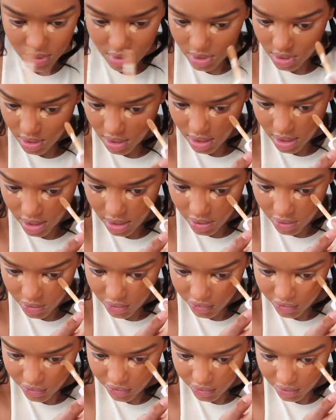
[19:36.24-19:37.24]
The
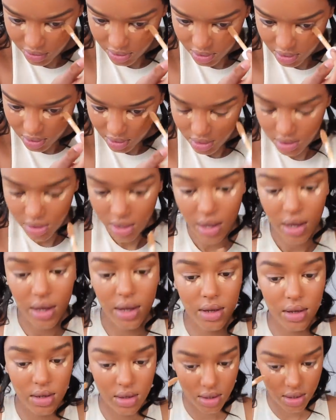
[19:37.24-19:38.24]
e.l.f.
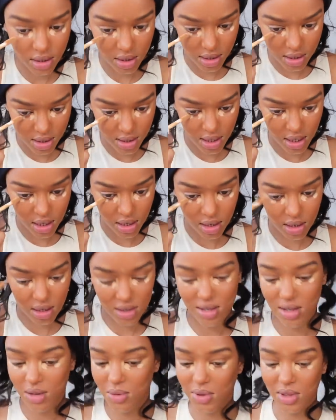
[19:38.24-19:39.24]
concealer. I
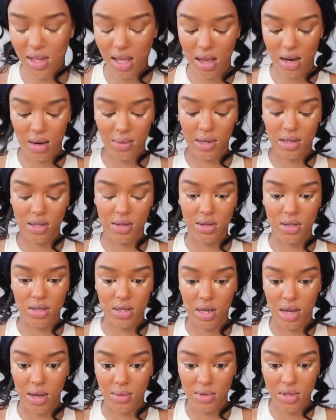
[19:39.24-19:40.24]
don't know what the hell am I doing
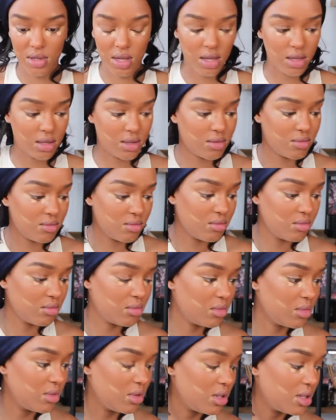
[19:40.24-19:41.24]
today. I'm just like,
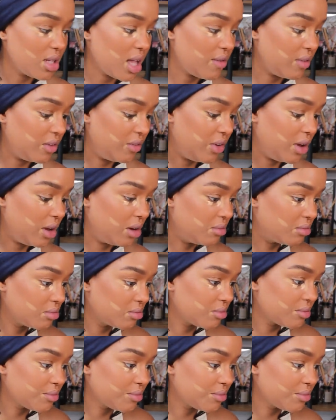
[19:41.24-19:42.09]
just having fun.